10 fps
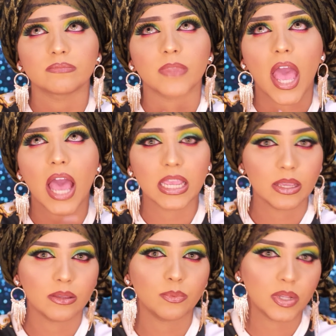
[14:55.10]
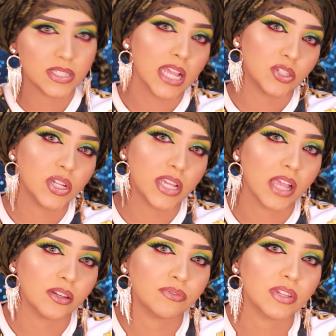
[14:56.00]
I was actually
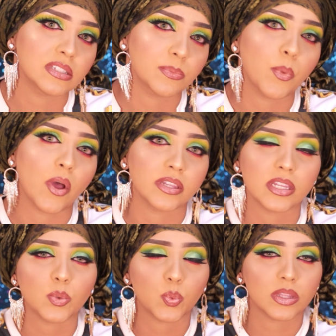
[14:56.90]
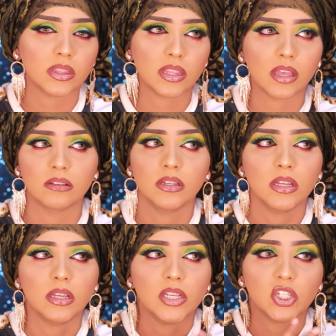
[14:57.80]
kind of disappointed with the
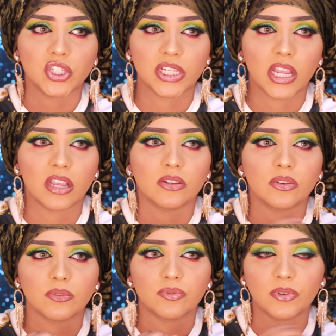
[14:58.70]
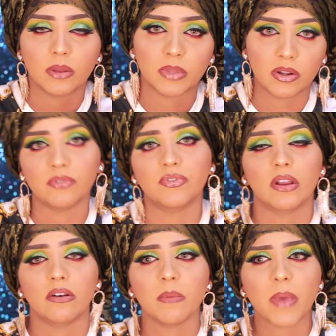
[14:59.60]
shade from the
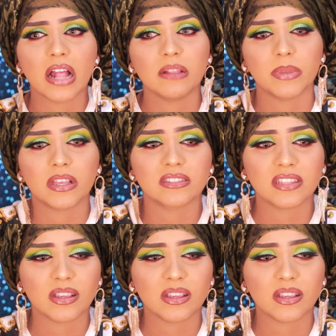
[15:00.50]
Riviera palette, because